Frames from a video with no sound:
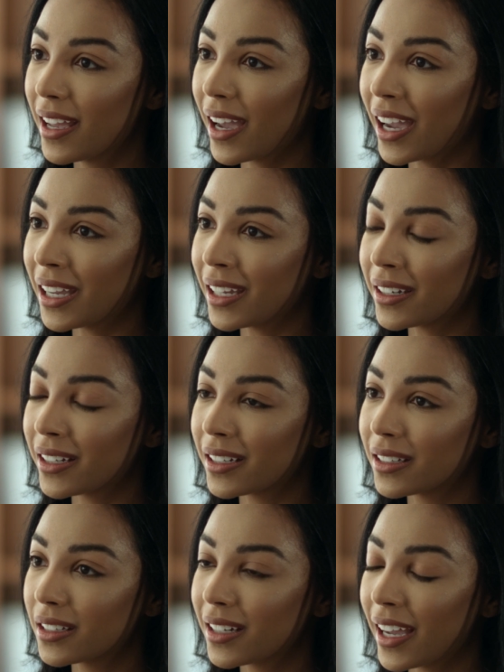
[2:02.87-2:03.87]

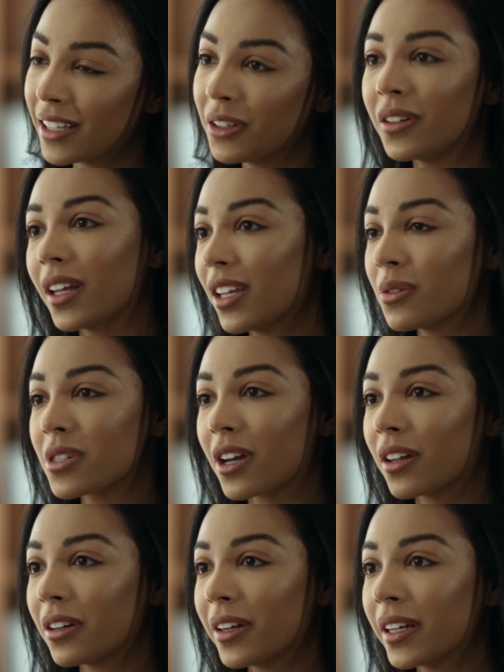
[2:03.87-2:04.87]
I knew that he was
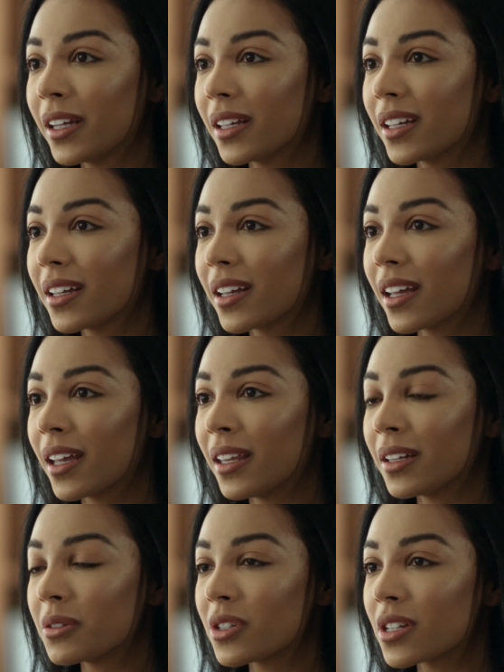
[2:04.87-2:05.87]
gone already.
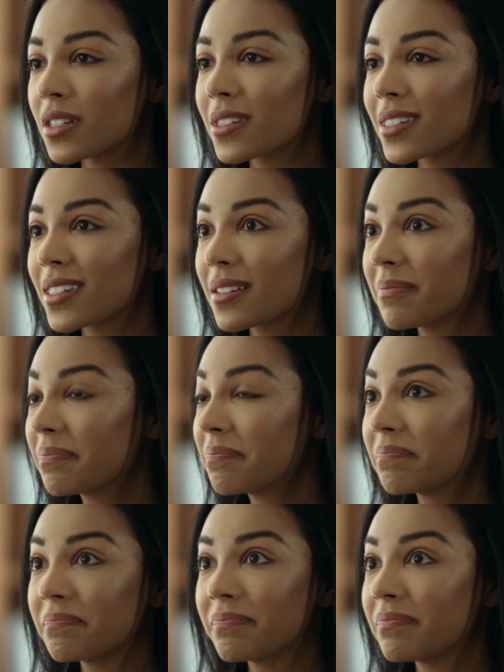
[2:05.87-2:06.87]
And it was just
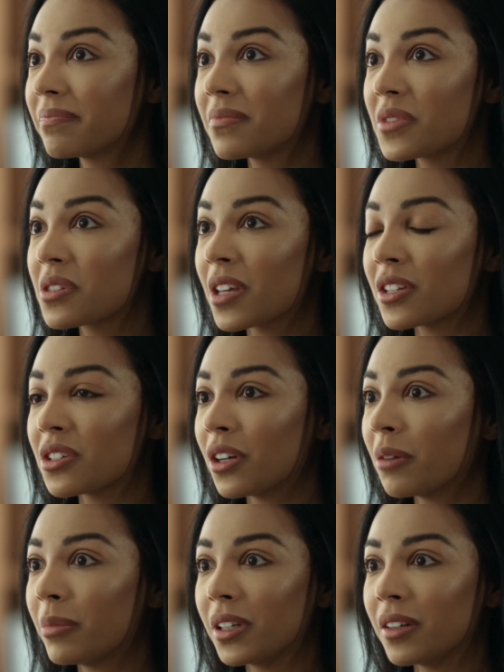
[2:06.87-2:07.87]
such an
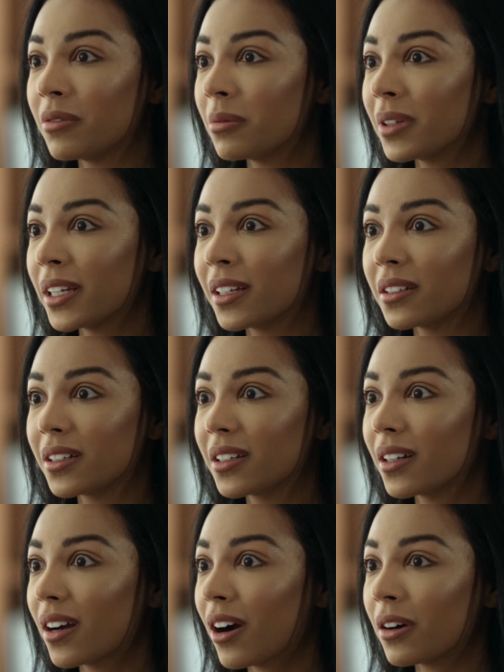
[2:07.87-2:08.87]
unbelievably
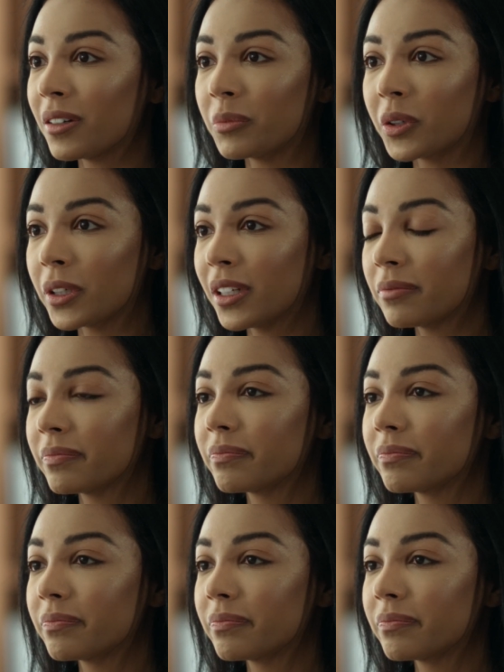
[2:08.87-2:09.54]
hard morning.